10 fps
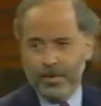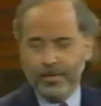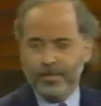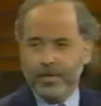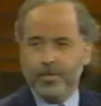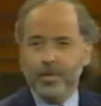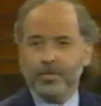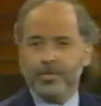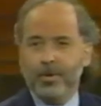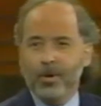but for the
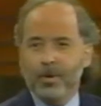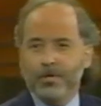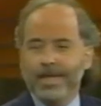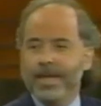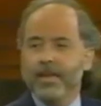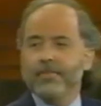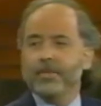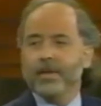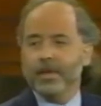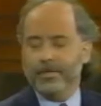most part, they can't
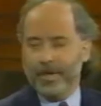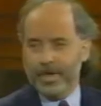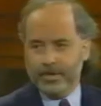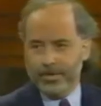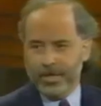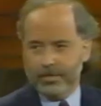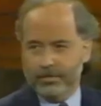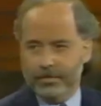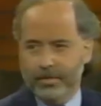even tell they've had it done.